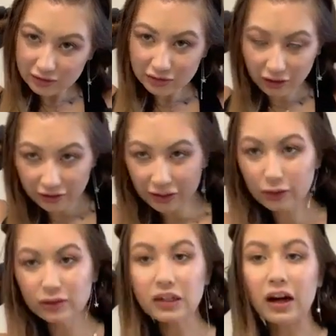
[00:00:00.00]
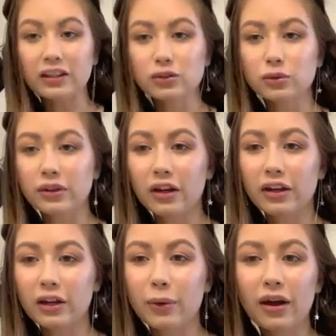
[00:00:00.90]
in high school when that came
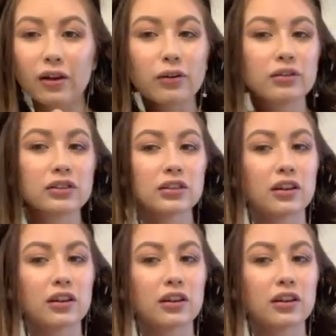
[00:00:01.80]
out, so